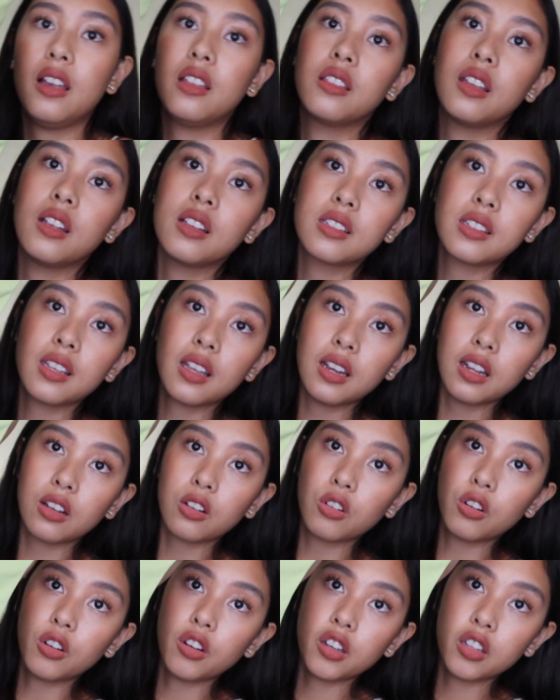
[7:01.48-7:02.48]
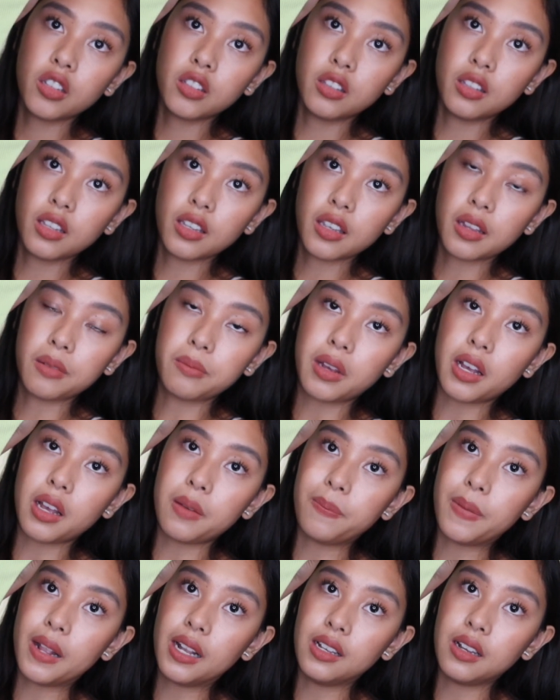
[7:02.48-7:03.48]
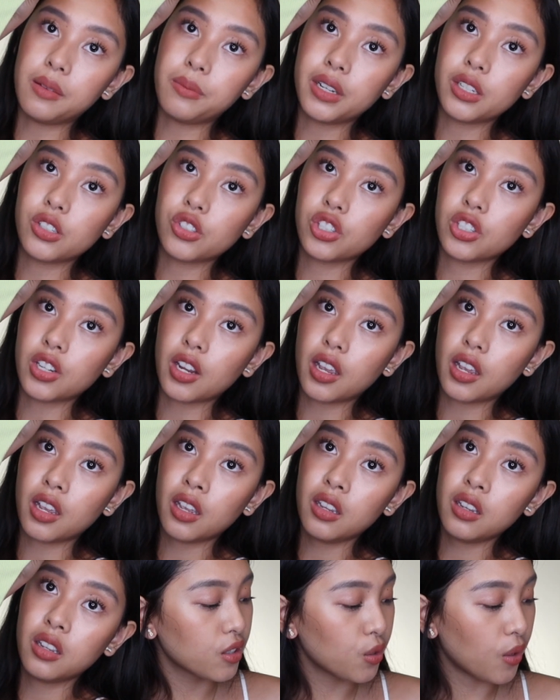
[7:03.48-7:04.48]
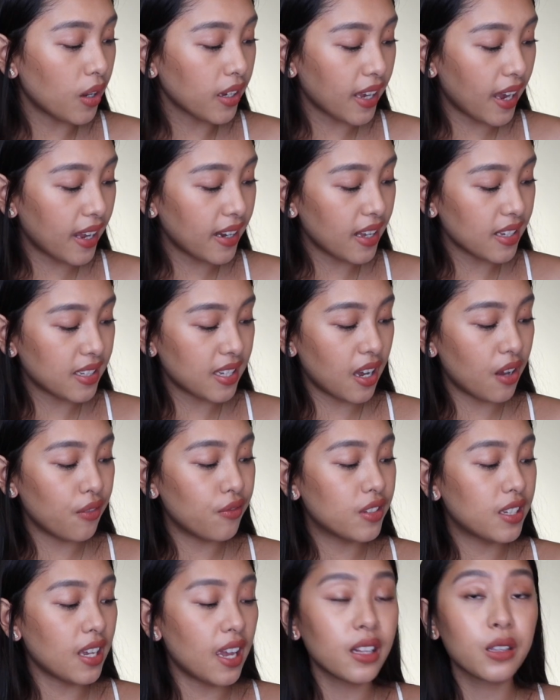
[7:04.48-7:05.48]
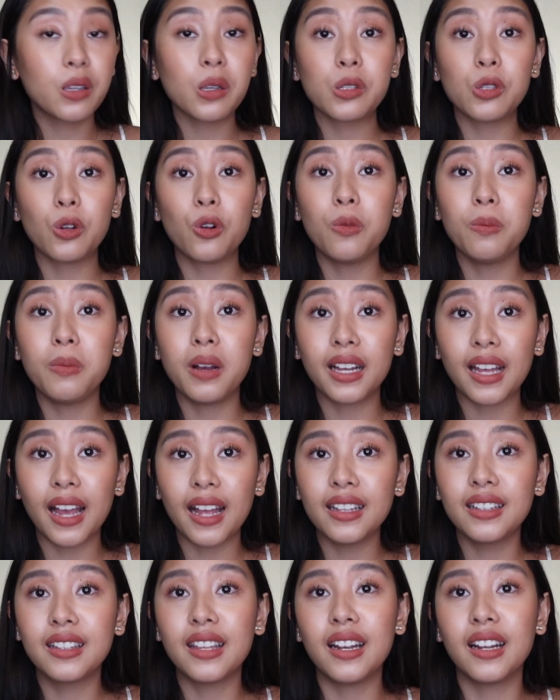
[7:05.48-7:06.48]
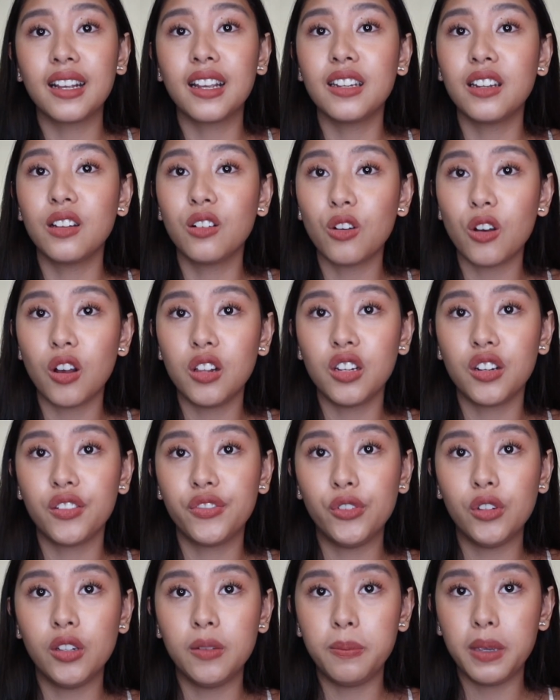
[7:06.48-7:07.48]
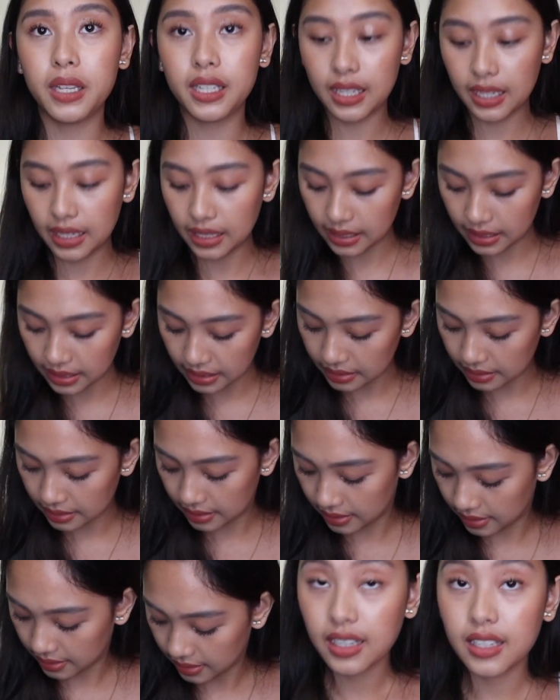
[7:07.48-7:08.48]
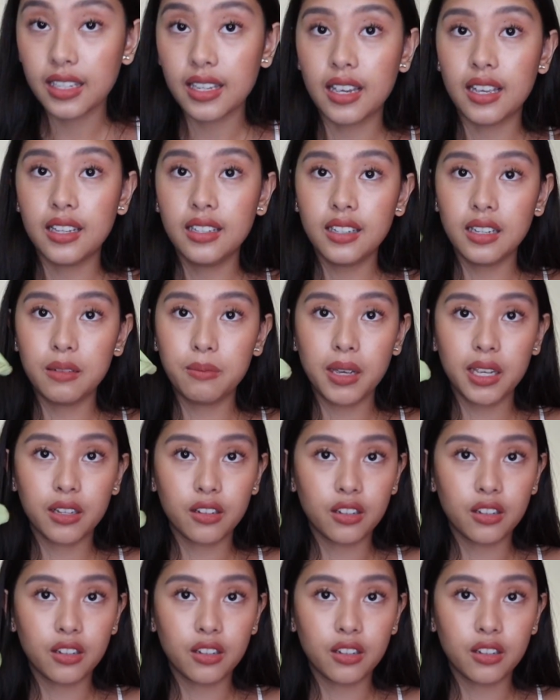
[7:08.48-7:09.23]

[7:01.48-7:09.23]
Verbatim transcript: And then sa likod, ayan, makapal naman siya. So again, as I have said, gusto kong mag-add talaga ng colorful bikinis. Yan, in my